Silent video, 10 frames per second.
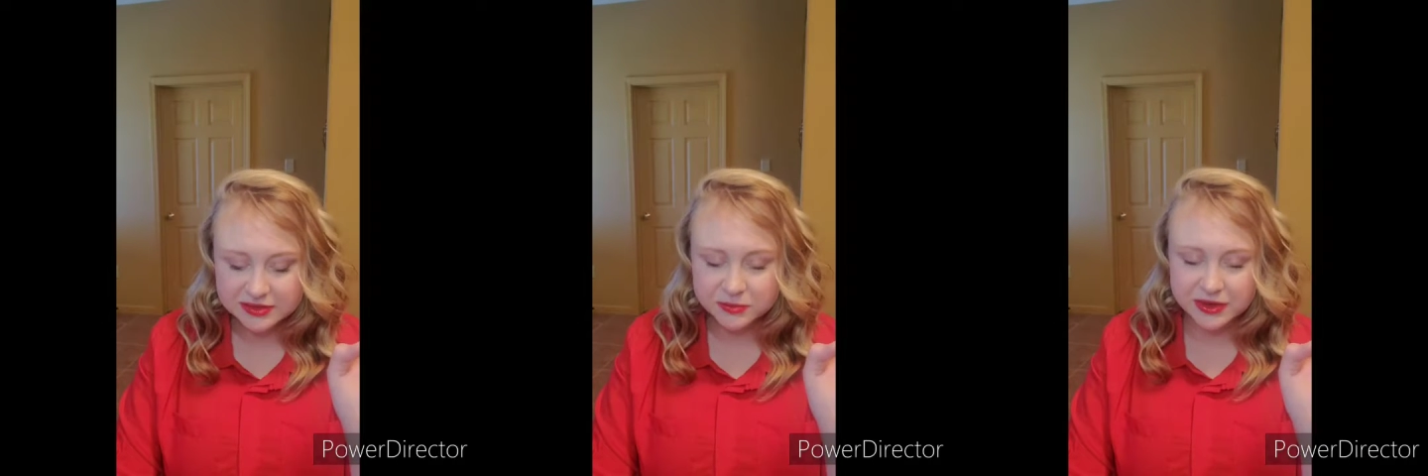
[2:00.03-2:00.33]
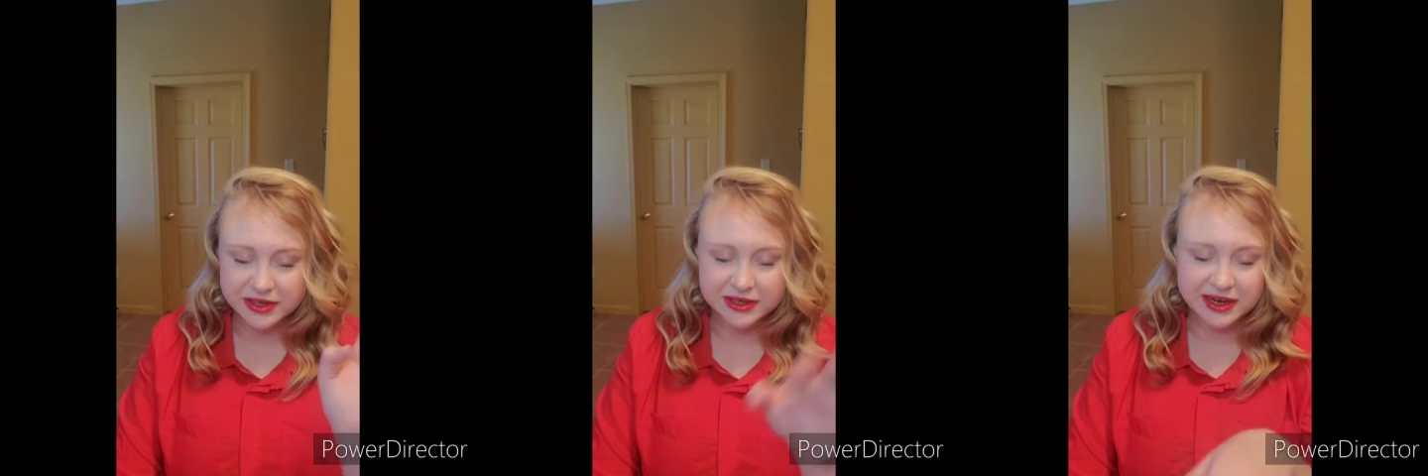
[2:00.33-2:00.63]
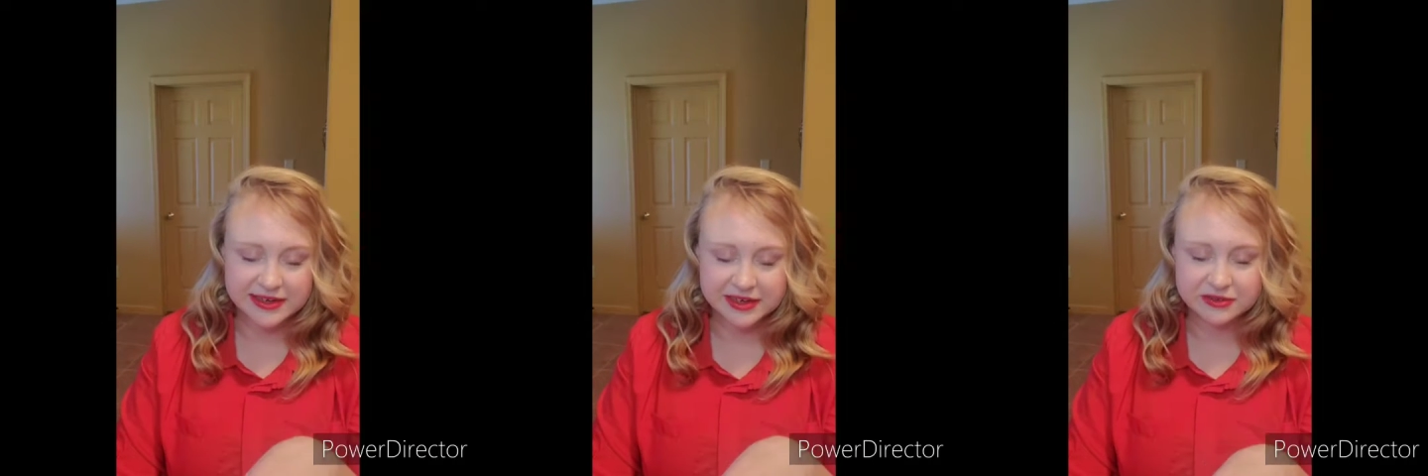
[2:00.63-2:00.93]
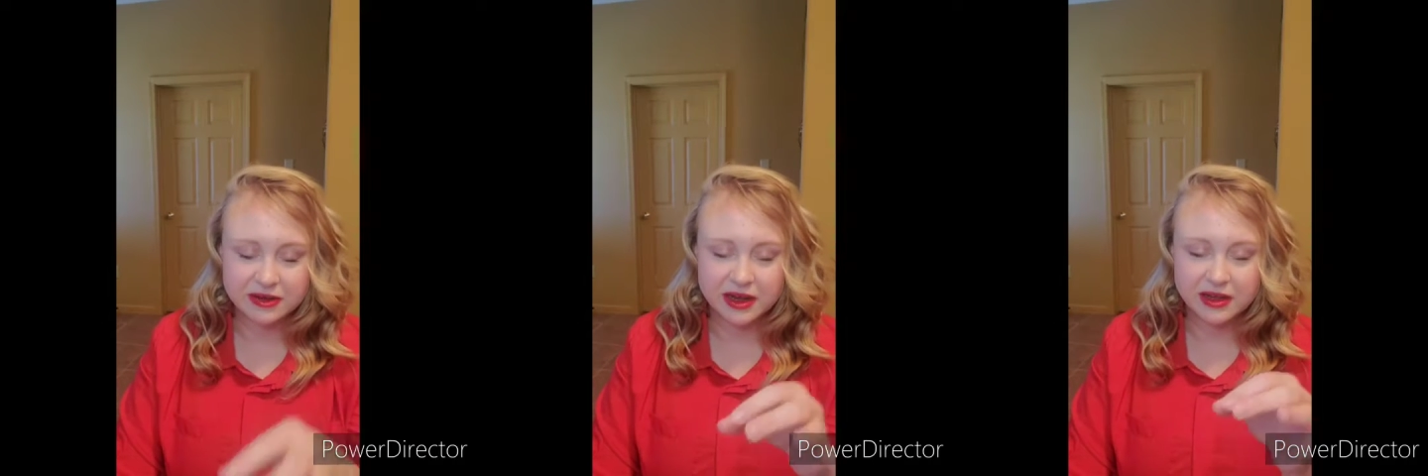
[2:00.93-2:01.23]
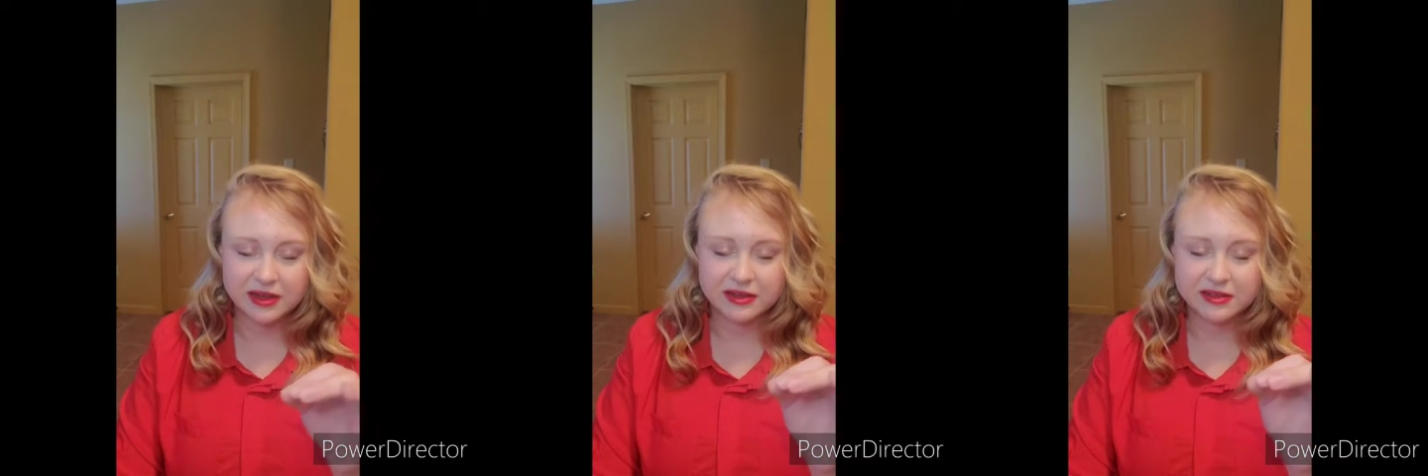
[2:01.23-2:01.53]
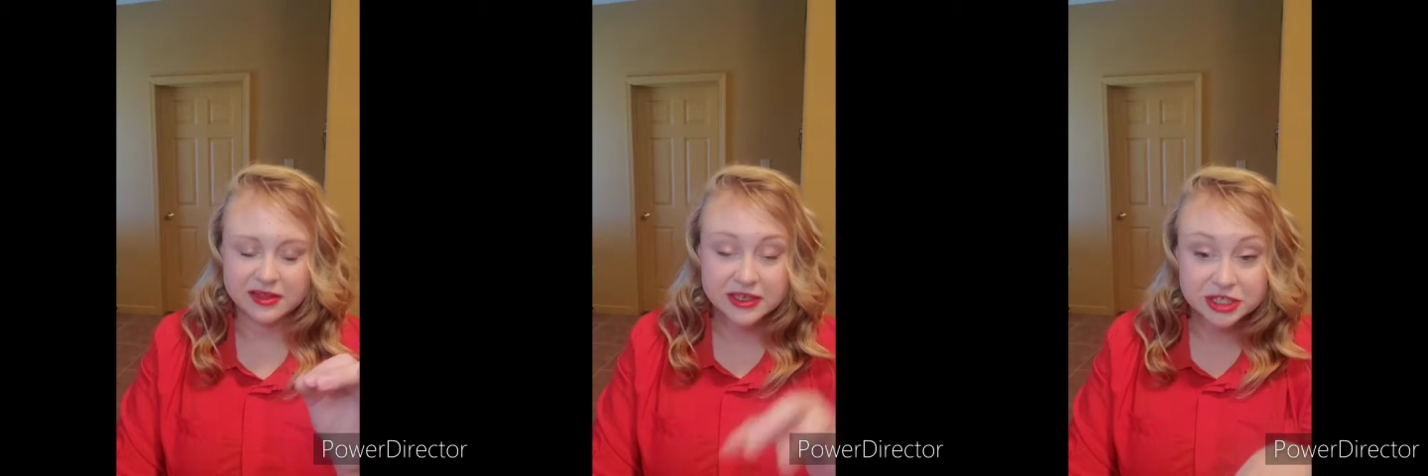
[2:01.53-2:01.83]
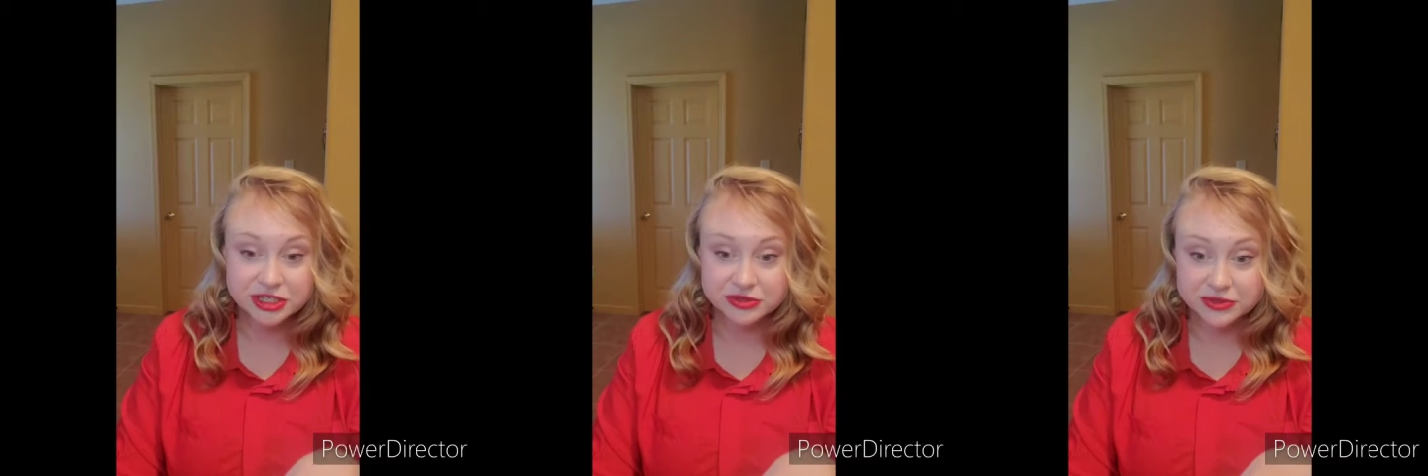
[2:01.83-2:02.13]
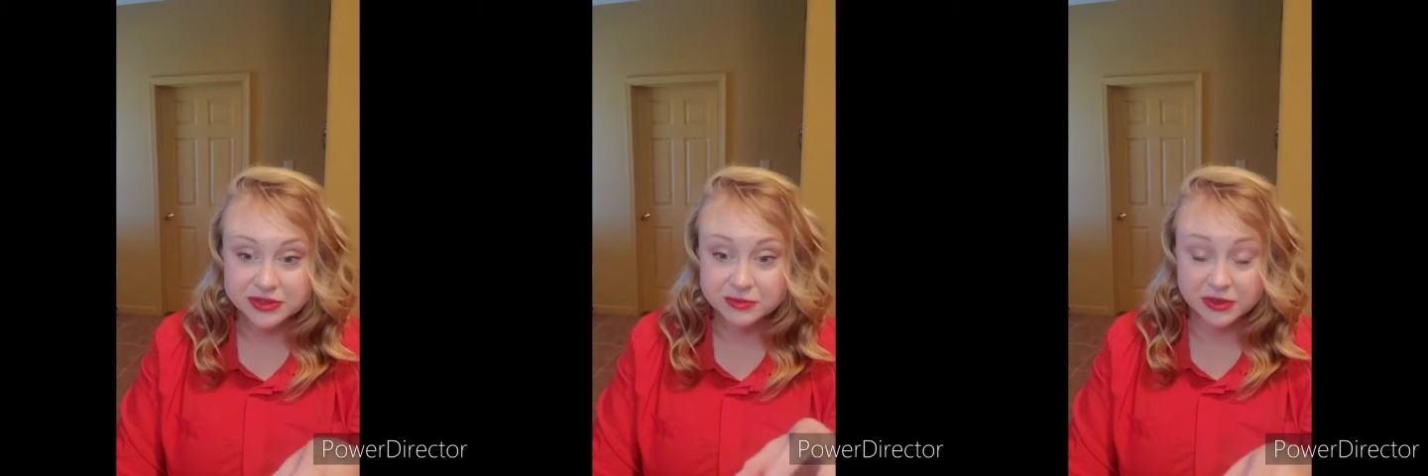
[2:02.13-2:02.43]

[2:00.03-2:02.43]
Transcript: we need to identify the issues,